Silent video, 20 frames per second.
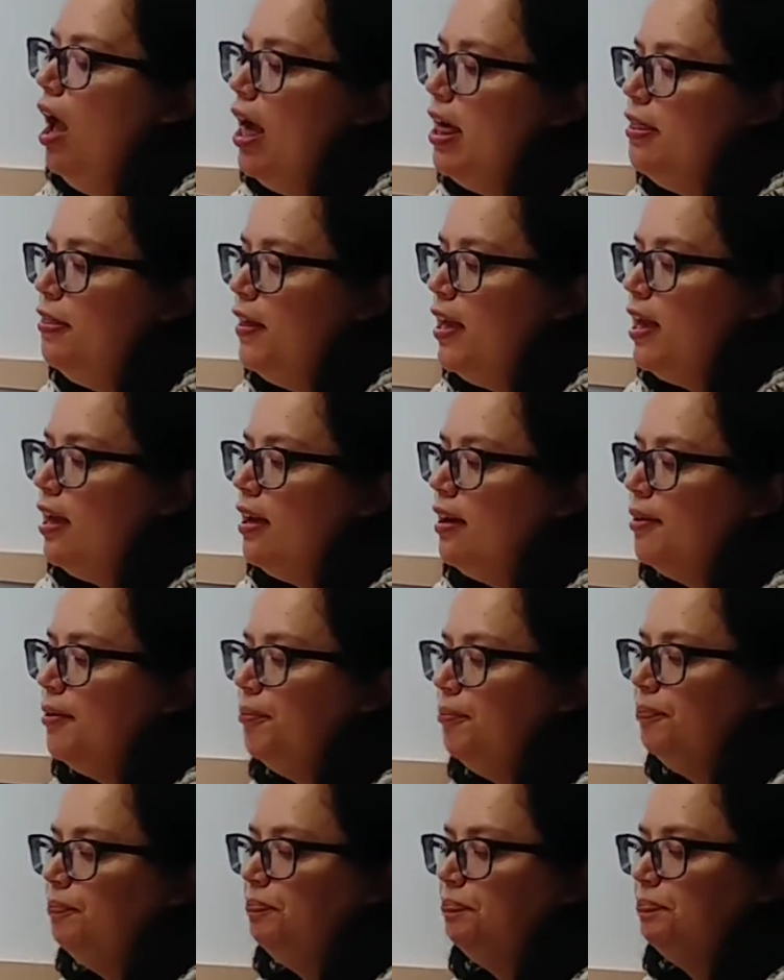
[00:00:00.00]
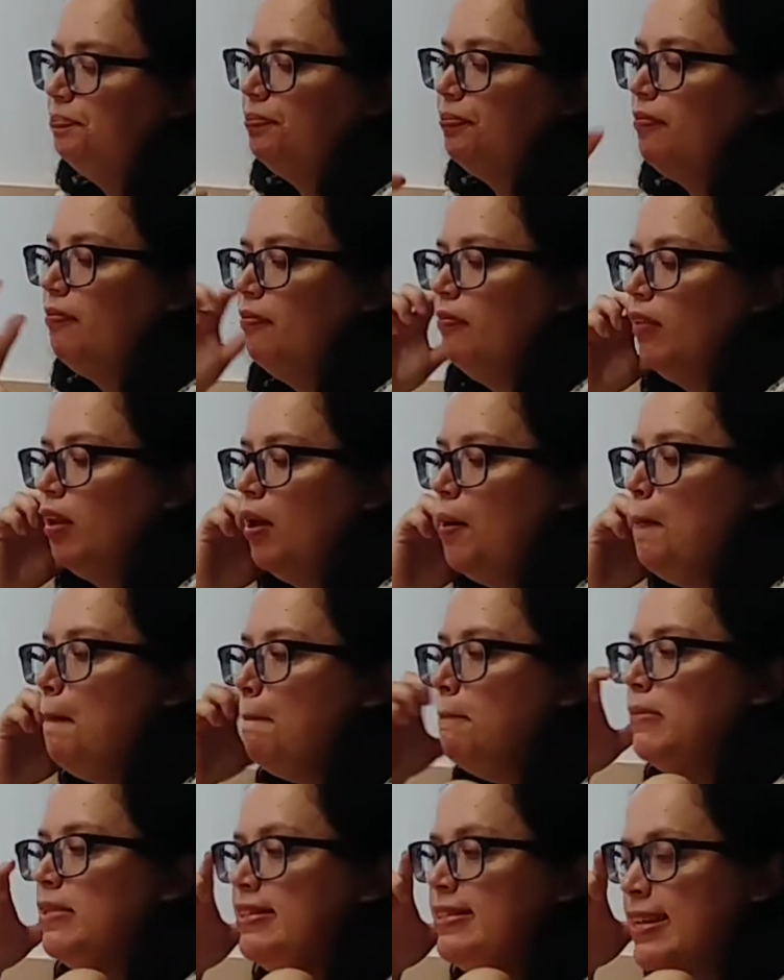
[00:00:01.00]
the
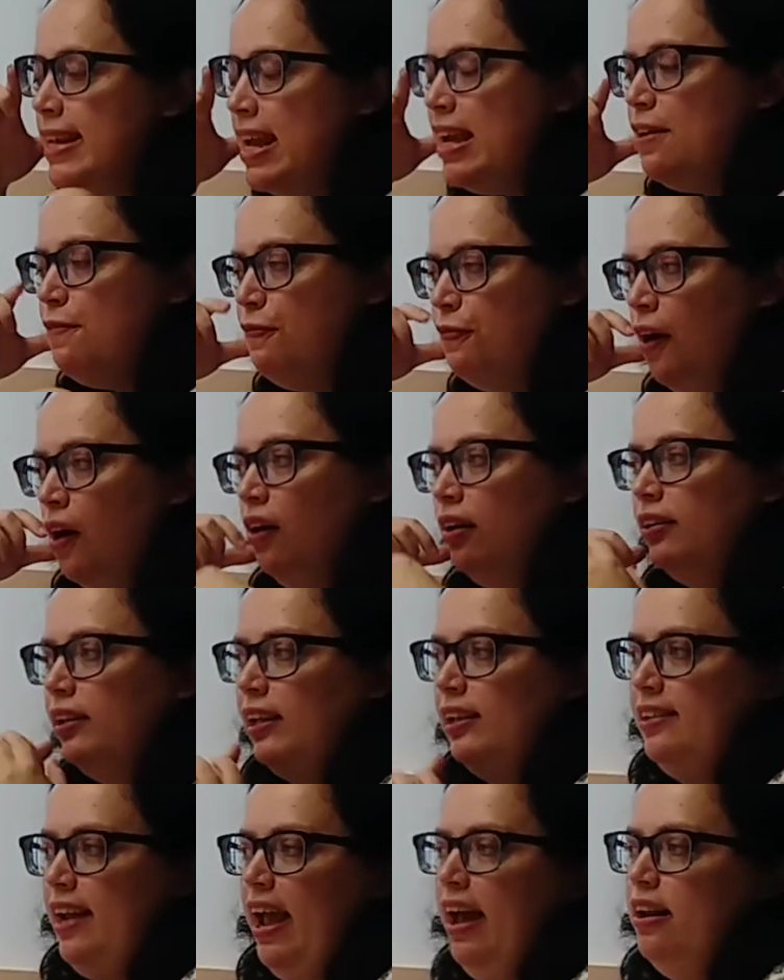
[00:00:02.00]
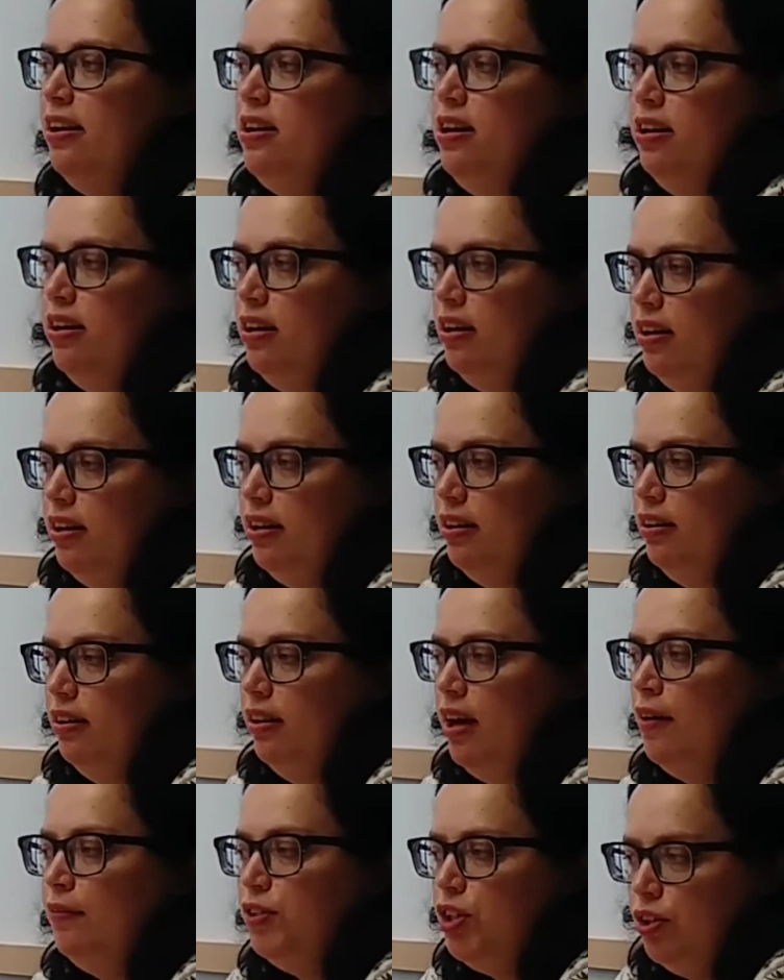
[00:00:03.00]
default standard
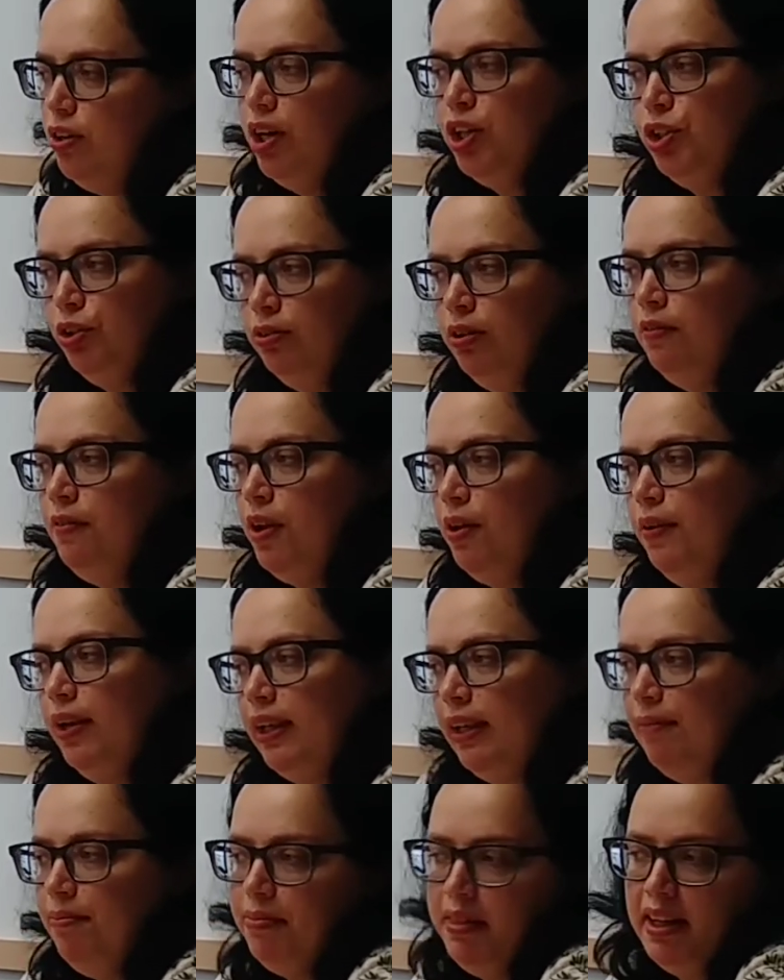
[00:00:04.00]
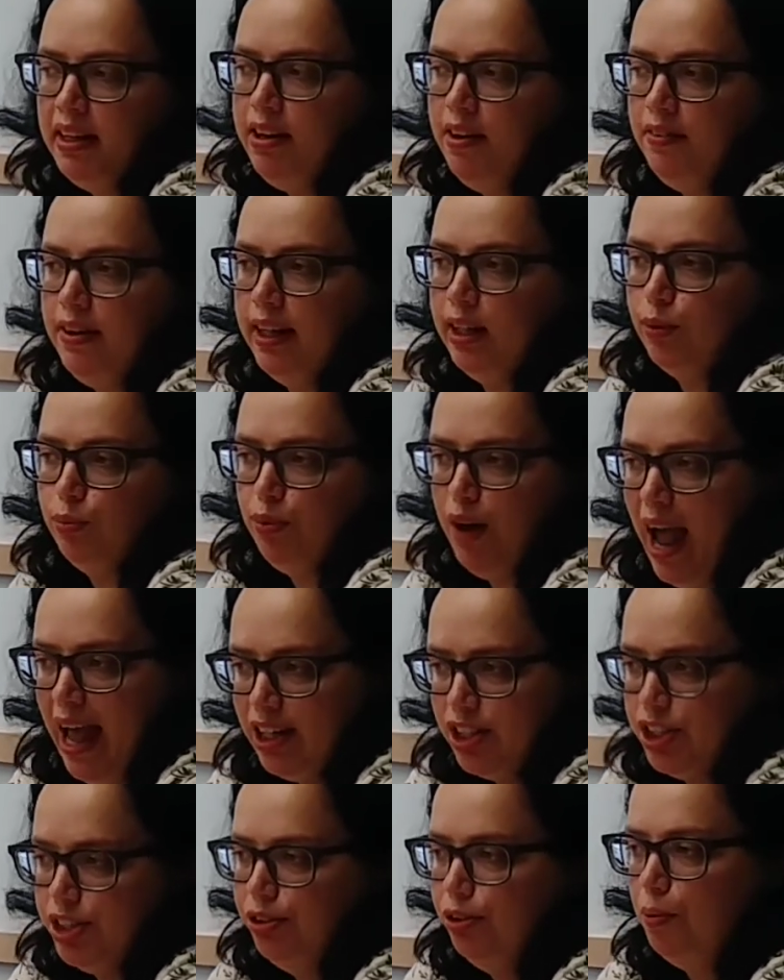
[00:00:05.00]
of judicial review is something known as
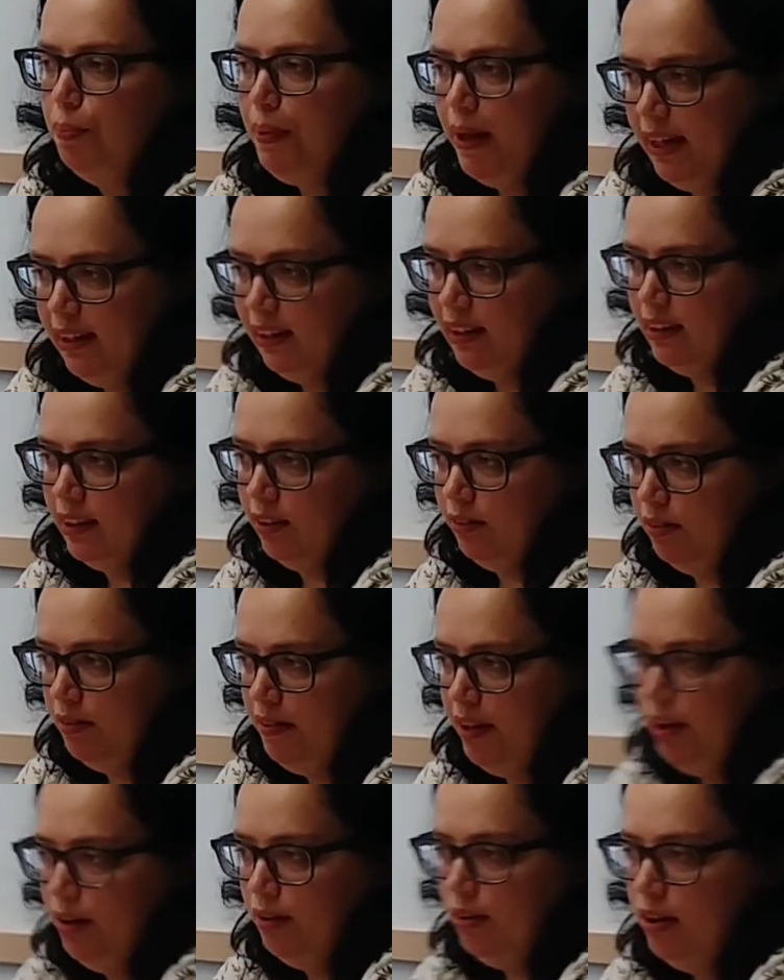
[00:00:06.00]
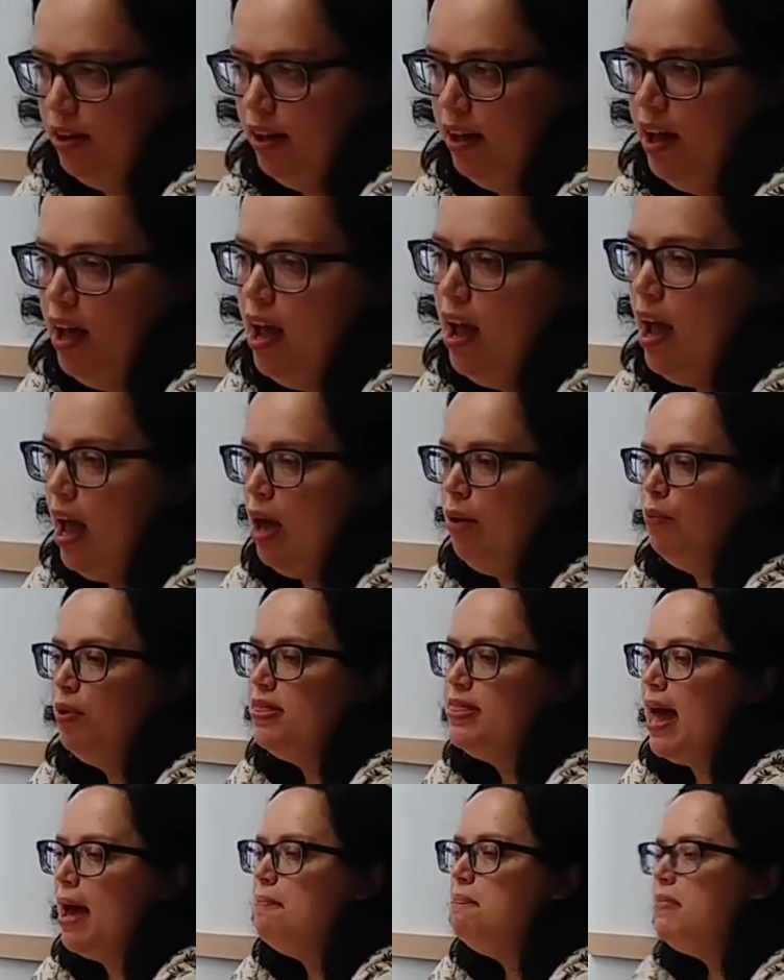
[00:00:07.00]
rational basis review. And what
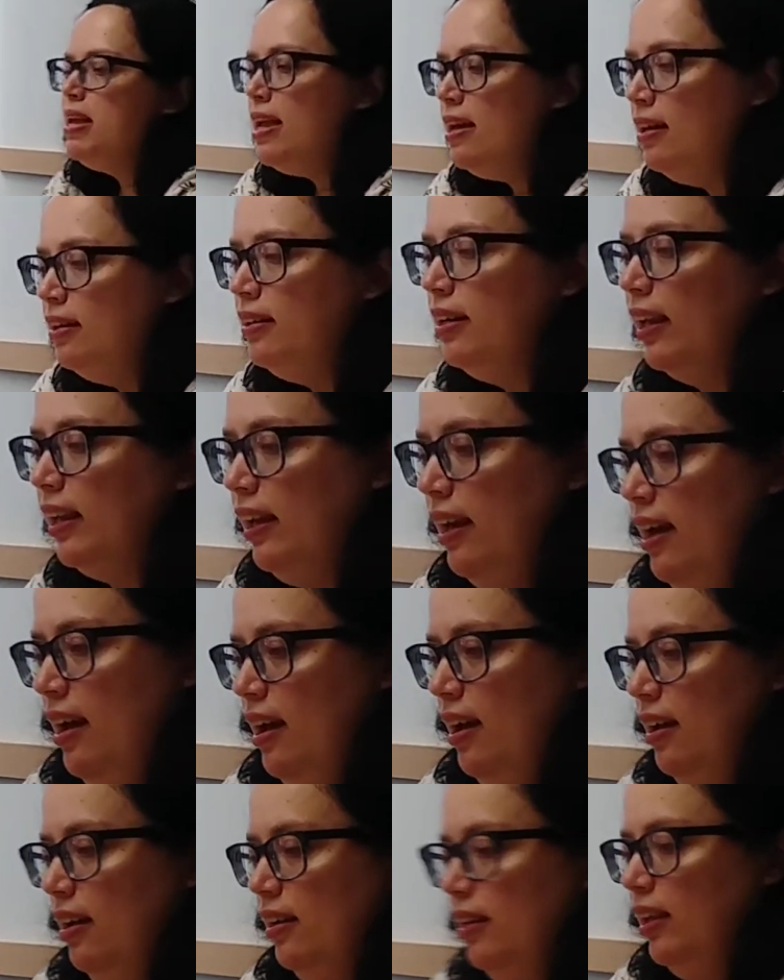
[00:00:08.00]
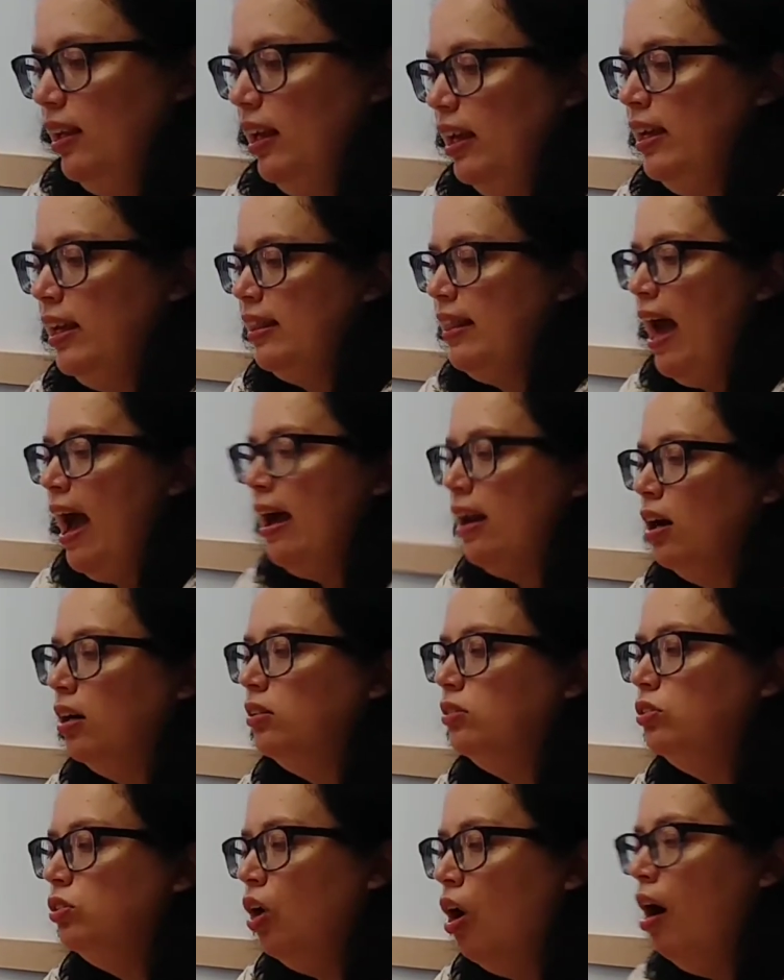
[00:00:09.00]
that means is that a
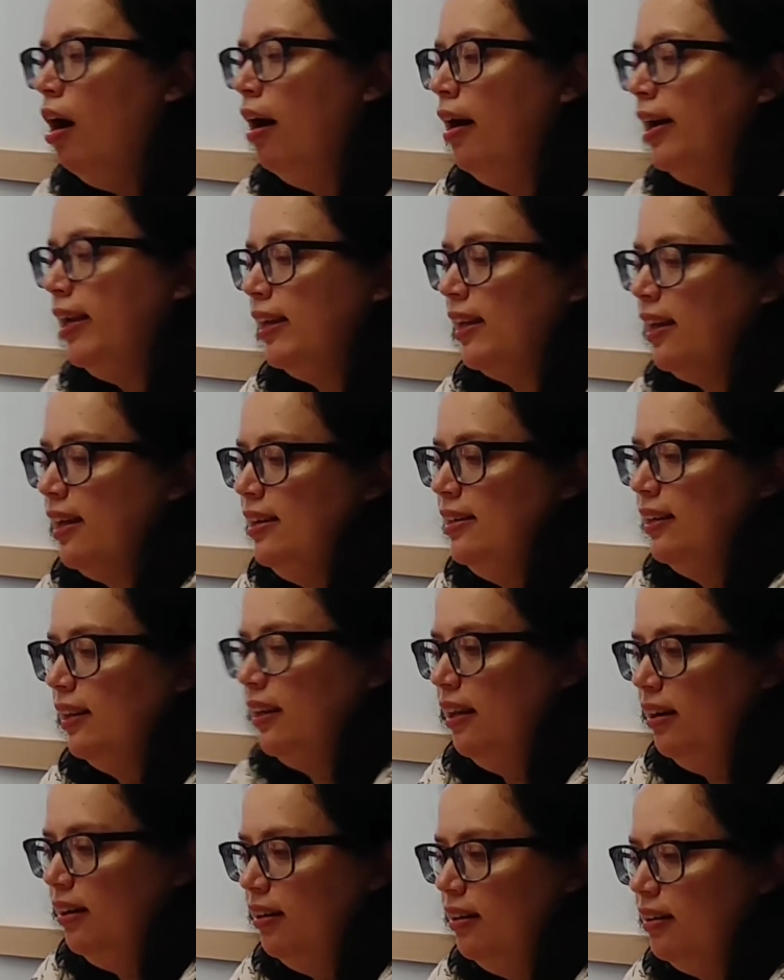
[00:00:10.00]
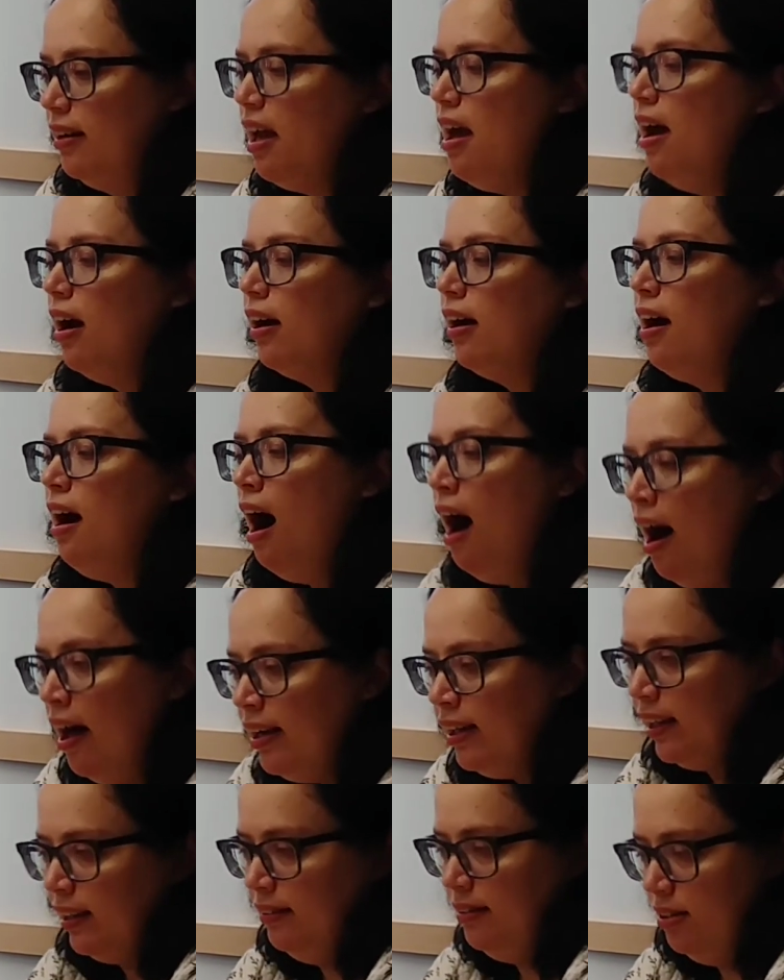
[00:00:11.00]
law is considered
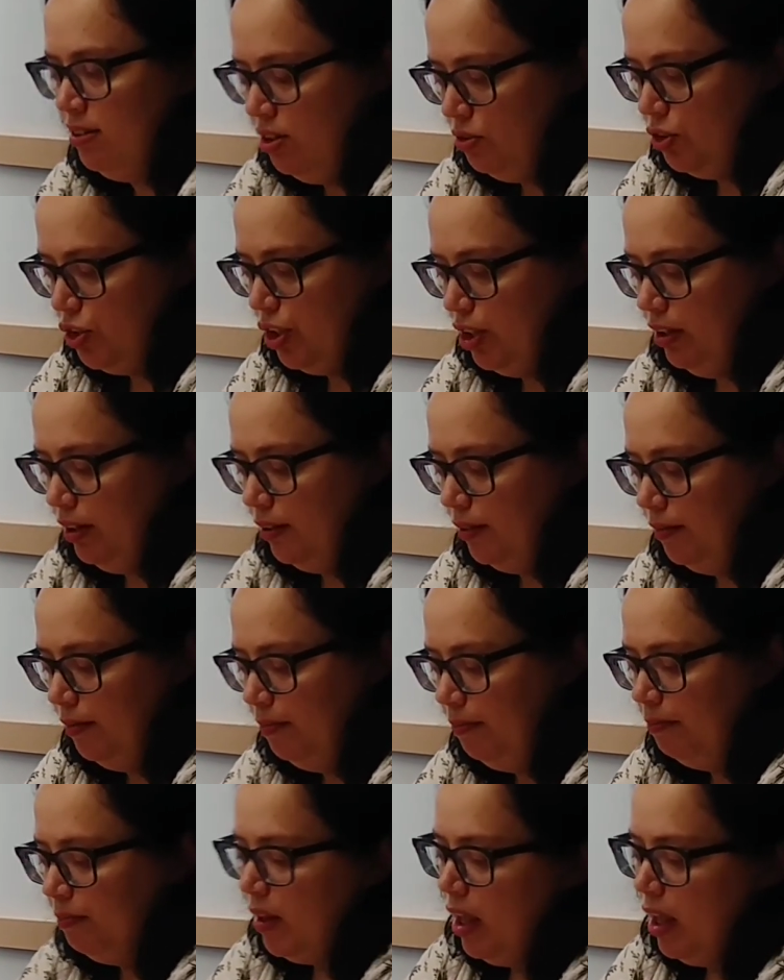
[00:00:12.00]
constitutional